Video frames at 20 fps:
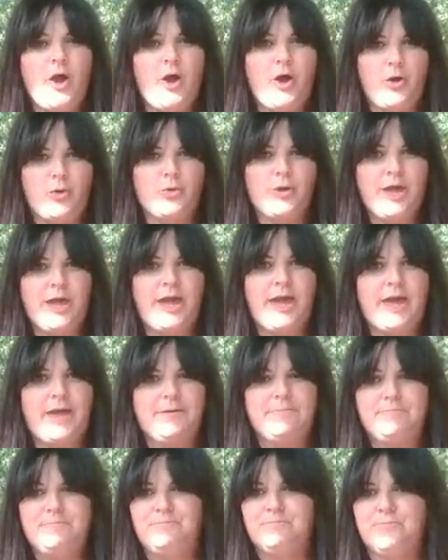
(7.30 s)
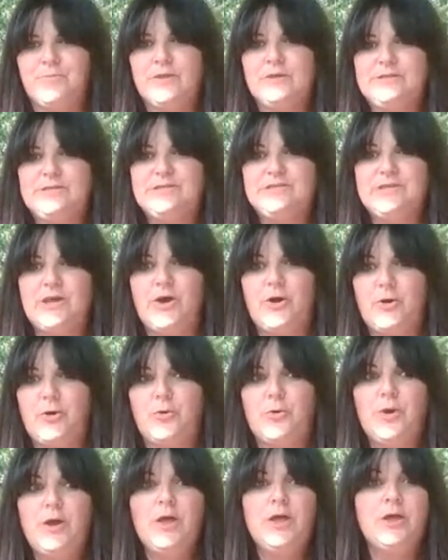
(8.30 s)
Okay,
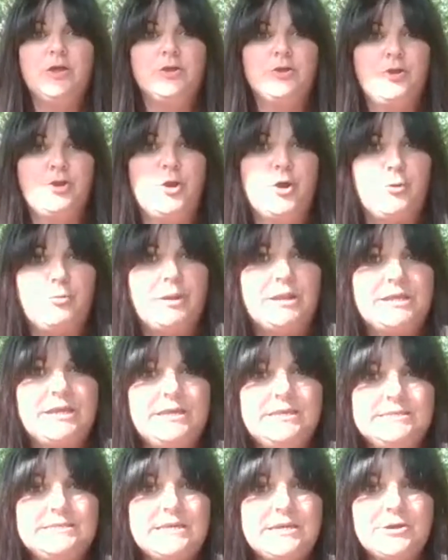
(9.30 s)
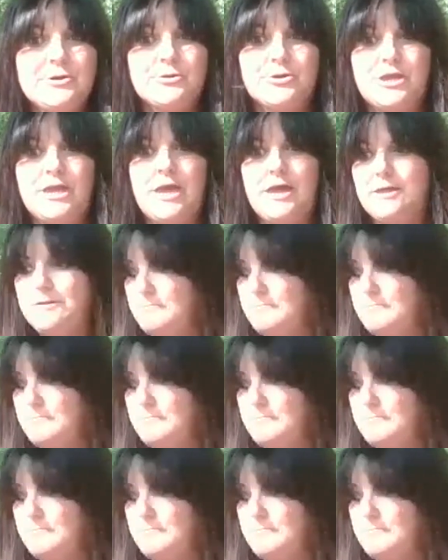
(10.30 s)
so nobody's here yet,